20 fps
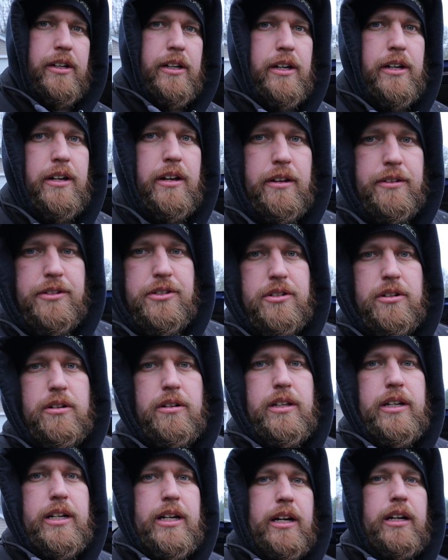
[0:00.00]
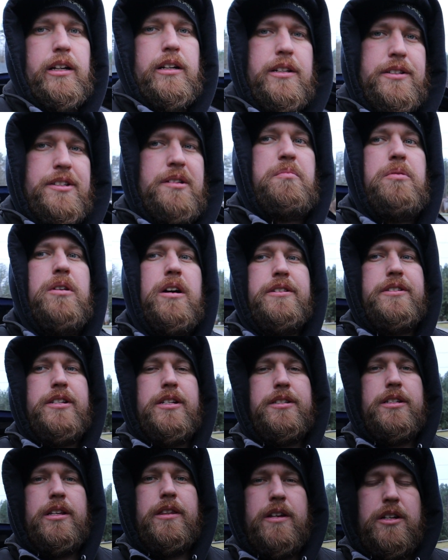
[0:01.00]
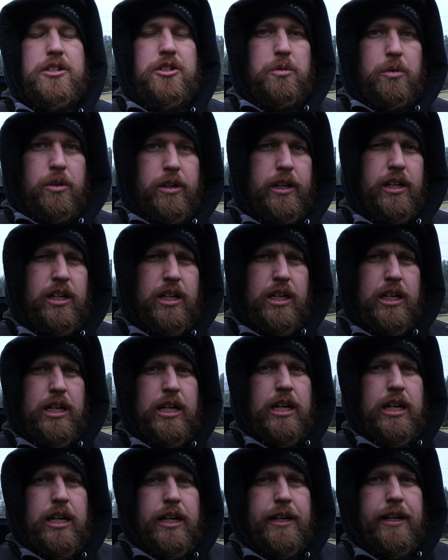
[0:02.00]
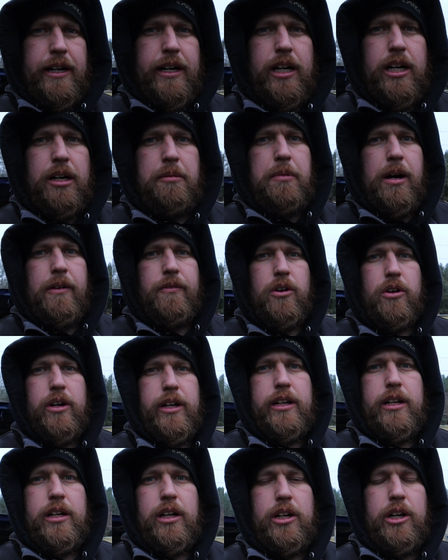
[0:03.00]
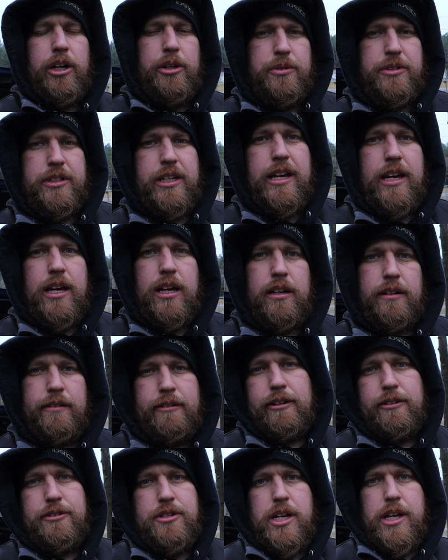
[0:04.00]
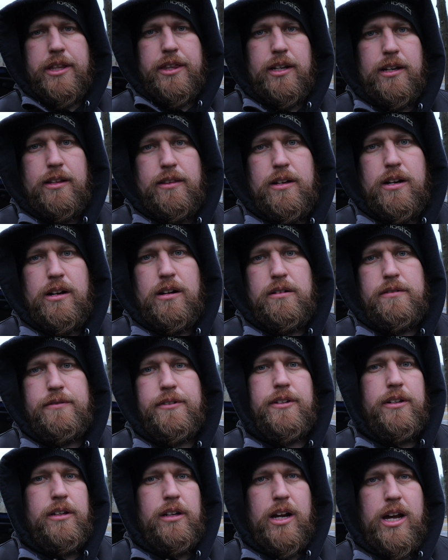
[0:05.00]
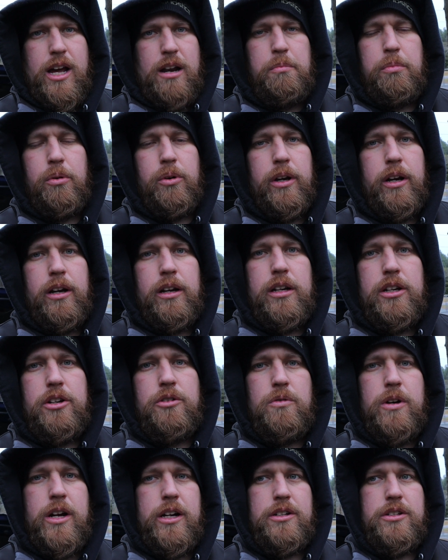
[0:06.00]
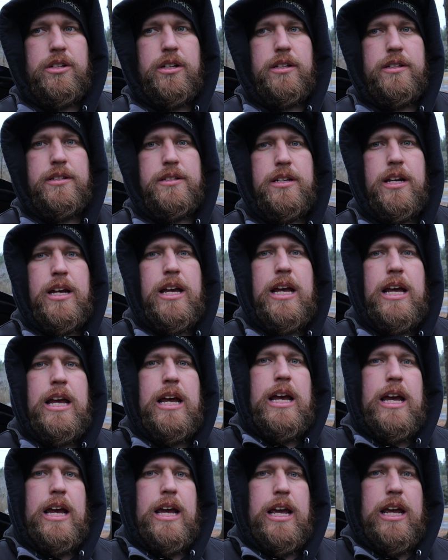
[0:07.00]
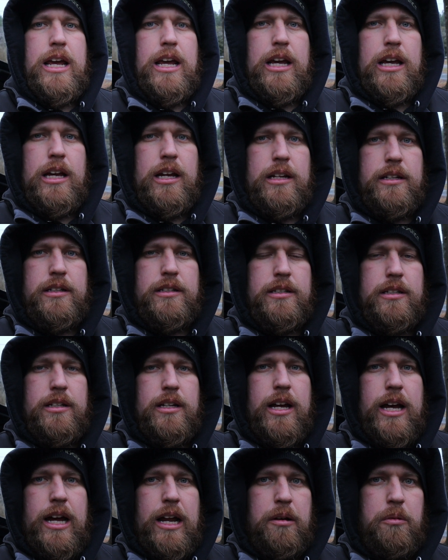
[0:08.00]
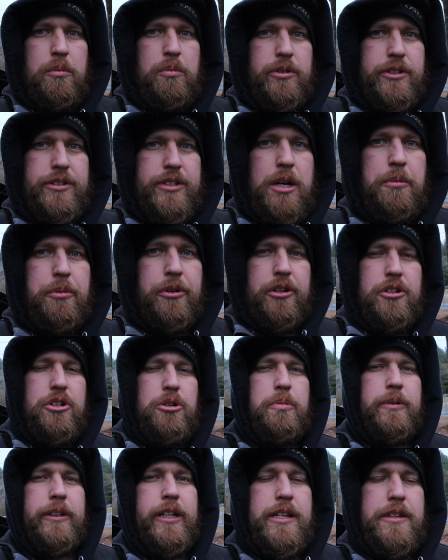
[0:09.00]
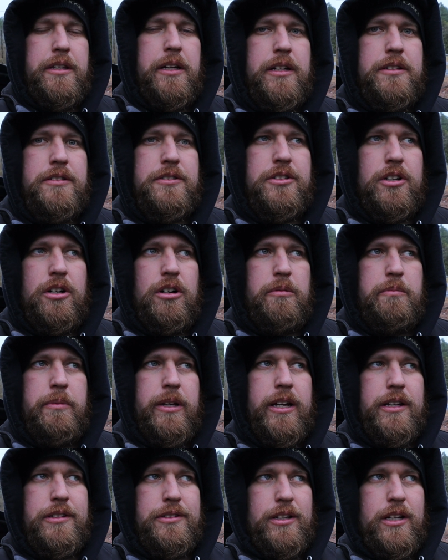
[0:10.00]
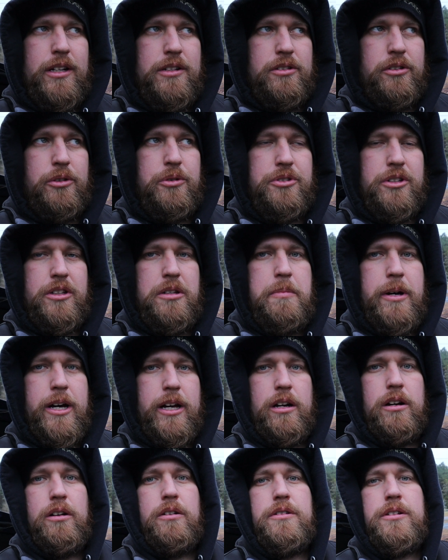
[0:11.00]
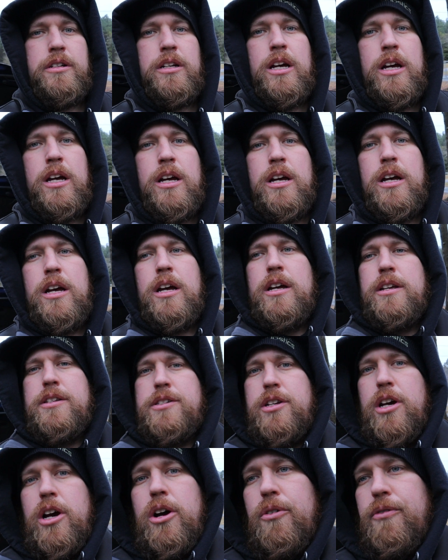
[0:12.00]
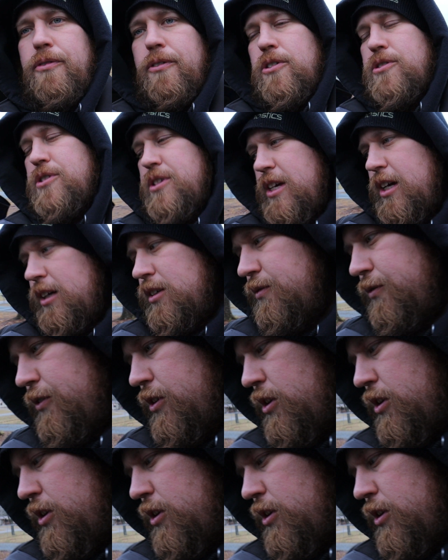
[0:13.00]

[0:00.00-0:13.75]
to start the diagnostic process on this one, um, I've already done a code scan. There's nothing in there to kind of point in any directions. And I was able to duplicate the concern because it is losing the monitors. So first things